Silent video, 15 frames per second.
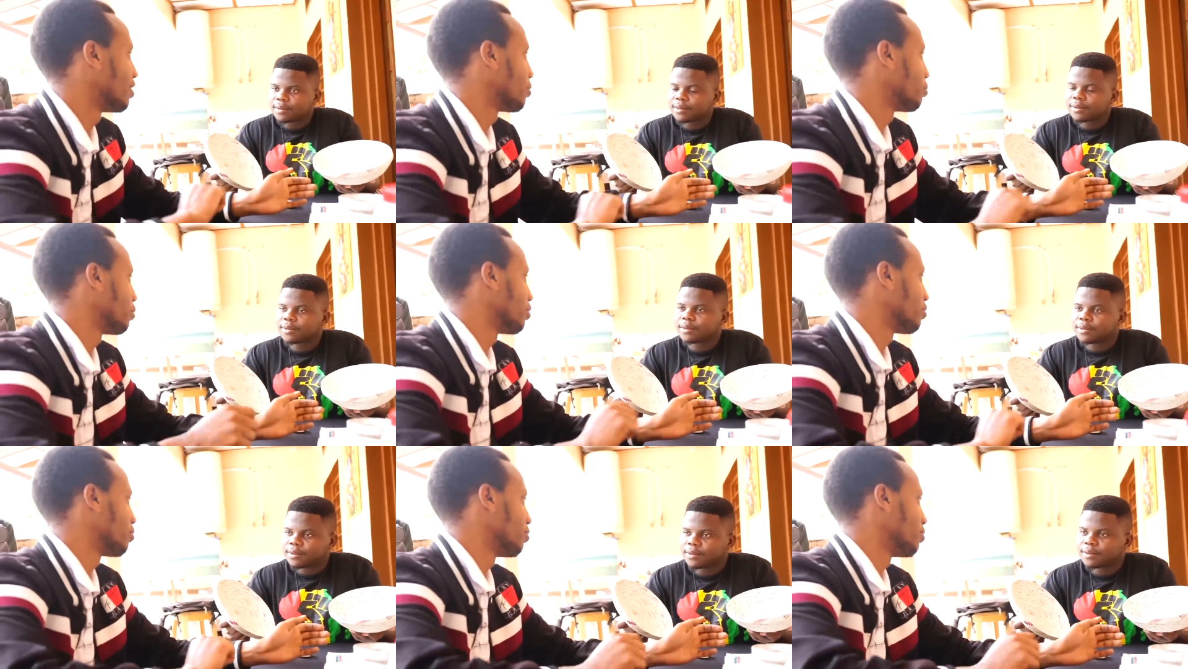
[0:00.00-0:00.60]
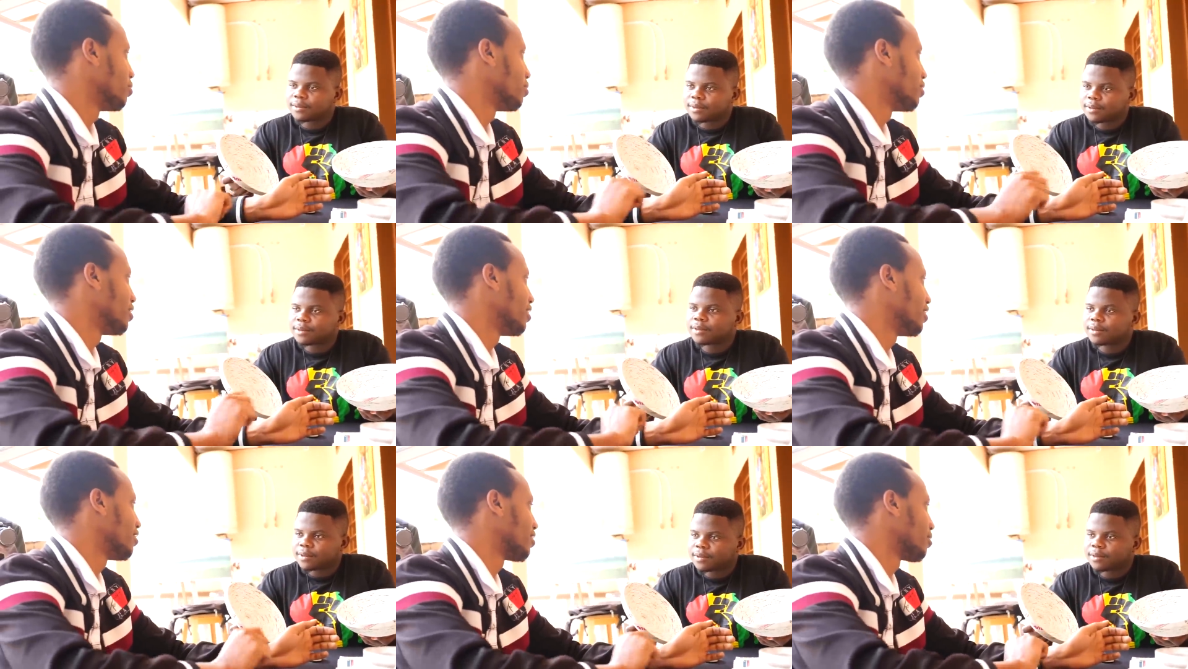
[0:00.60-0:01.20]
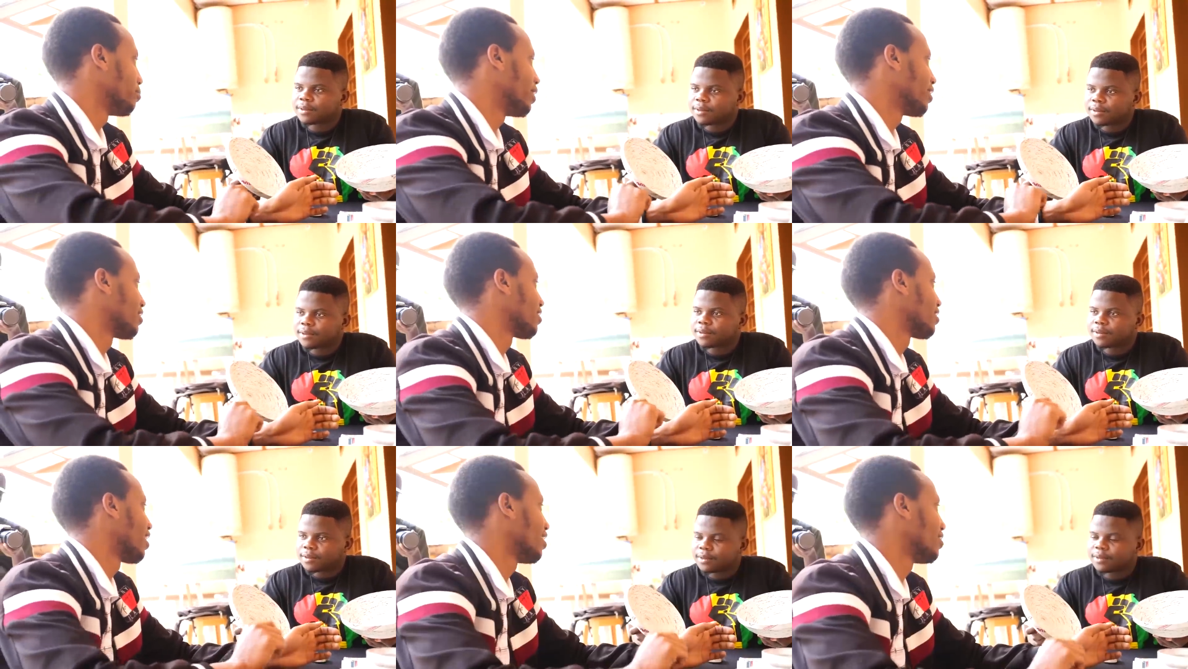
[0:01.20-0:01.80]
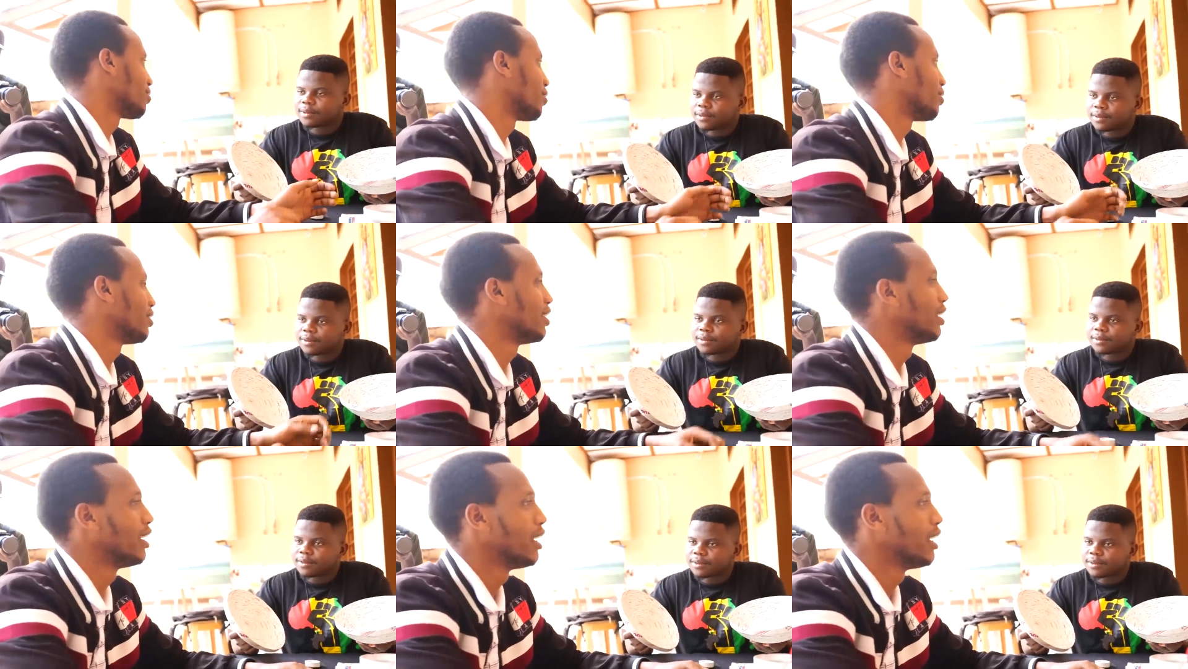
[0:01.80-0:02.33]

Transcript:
Speaker 1: that we did some exercise on.